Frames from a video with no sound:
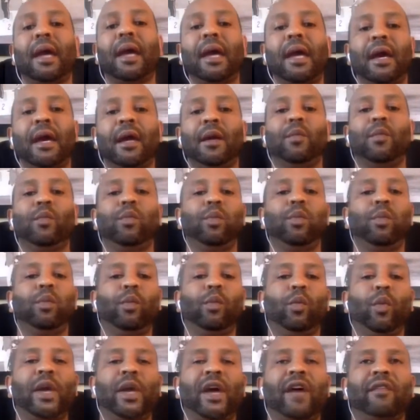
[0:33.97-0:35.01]
and
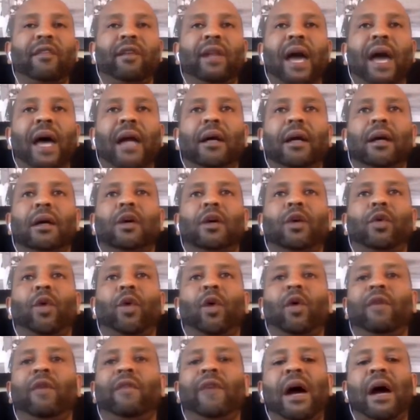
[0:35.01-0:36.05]
we have a lot of
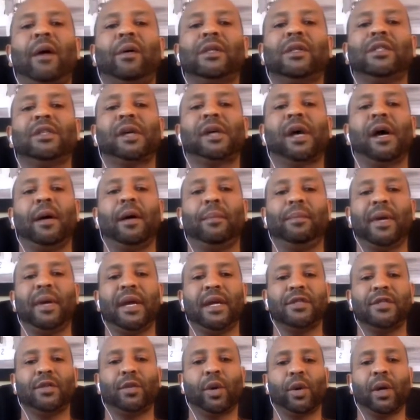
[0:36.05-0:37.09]
coronavirus
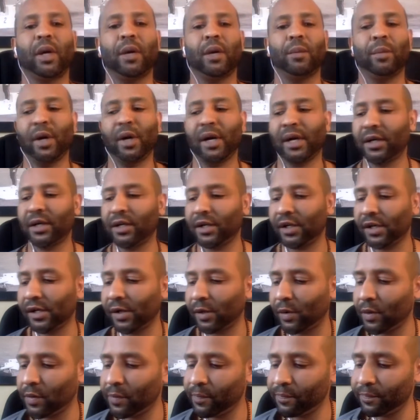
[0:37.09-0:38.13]
updates we're going to bring to
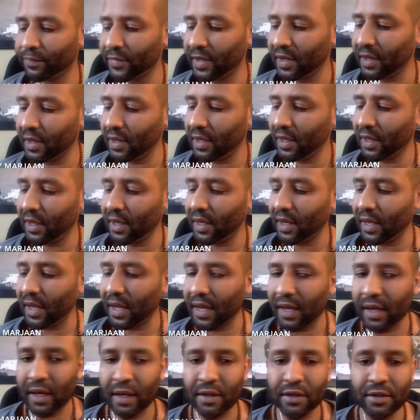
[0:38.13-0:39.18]
you.
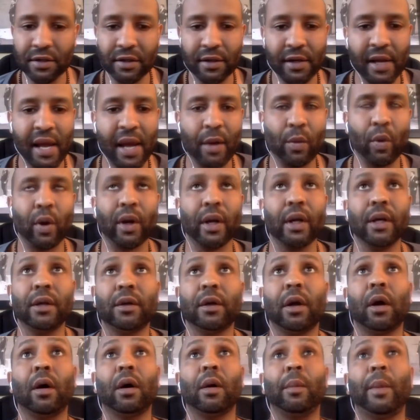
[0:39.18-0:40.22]
And today we're going to
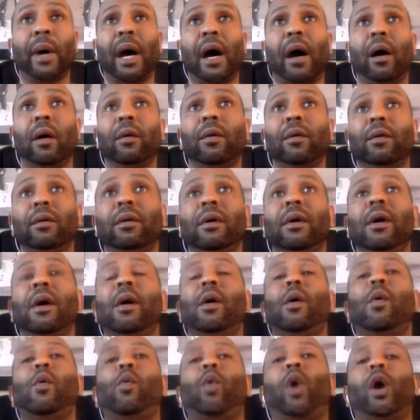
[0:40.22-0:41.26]
talk about
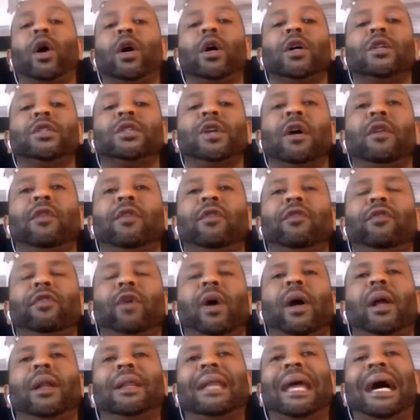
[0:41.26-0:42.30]
workers on the
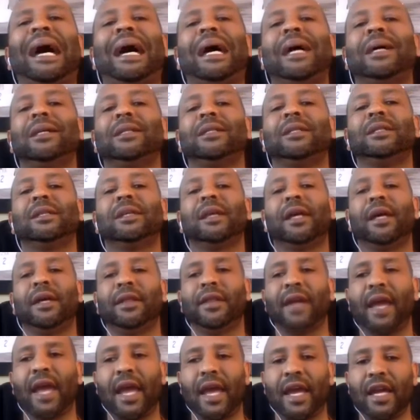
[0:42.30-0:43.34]
front lines in
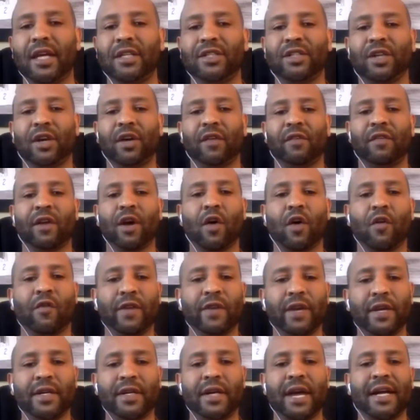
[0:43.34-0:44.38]
the age of
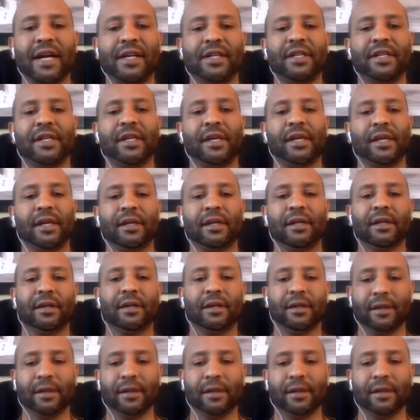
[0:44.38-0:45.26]
COVID 19,